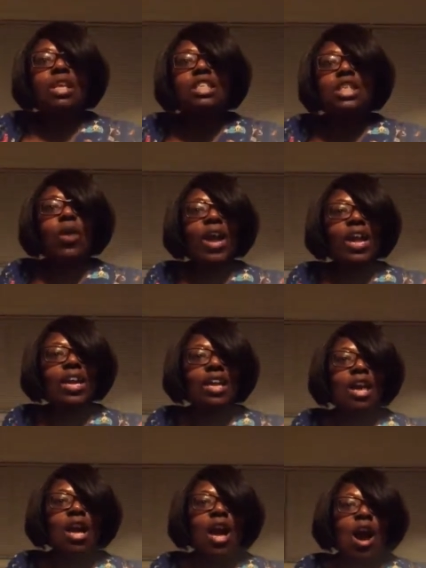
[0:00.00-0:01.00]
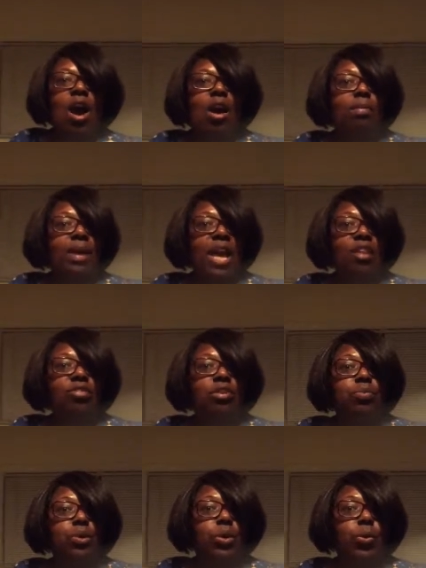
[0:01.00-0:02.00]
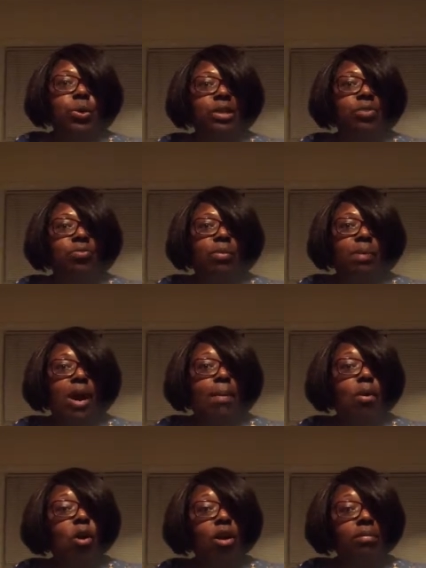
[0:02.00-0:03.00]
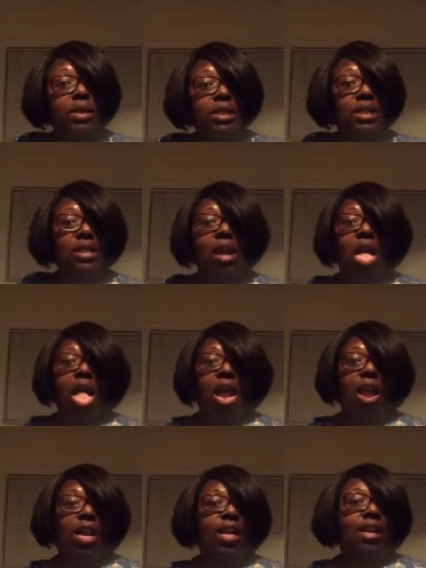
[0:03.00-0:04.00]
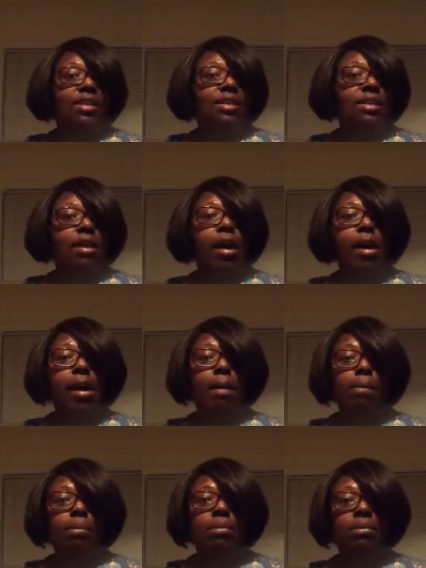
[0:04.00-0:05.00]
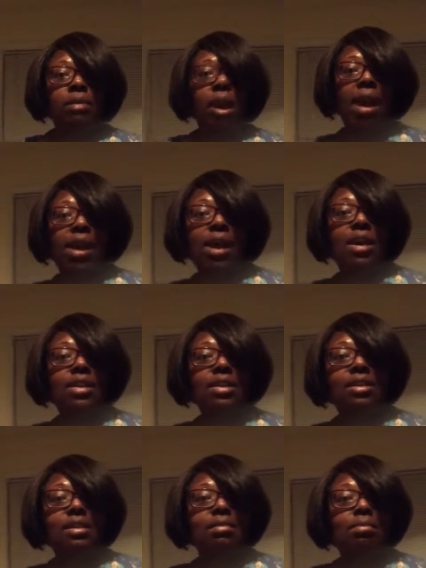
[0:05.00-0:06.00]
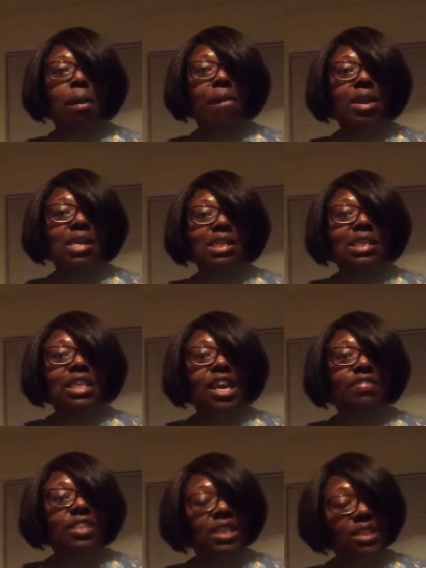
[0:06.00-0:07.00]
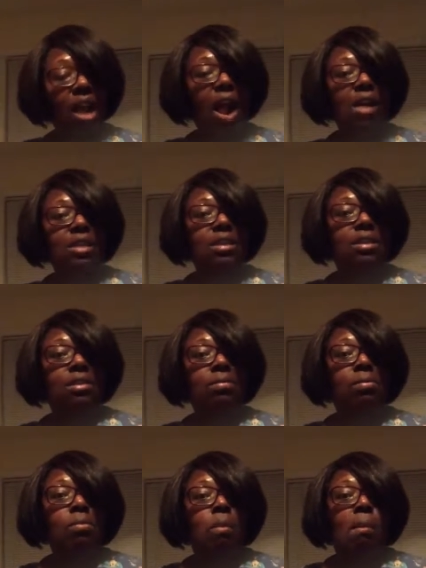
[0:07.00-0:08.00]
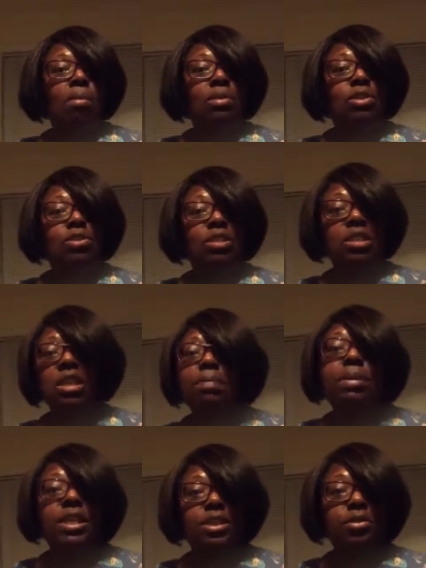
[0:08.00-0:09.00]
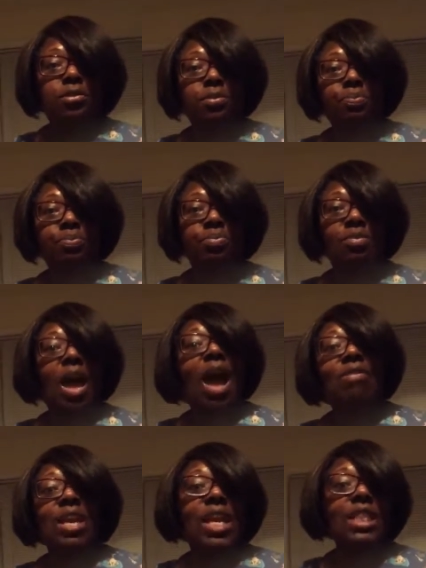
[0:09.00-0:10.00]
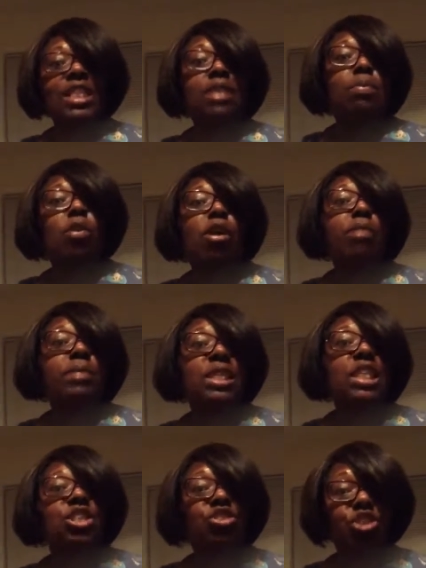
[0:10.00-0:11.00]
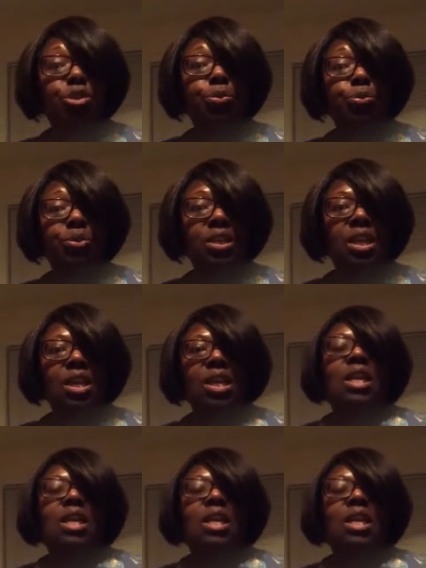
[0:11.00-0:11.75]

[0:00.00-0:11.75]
So, hey, I'm actually recording from my apartment, and um, I have decided to sleep here. I've had this apartment since June.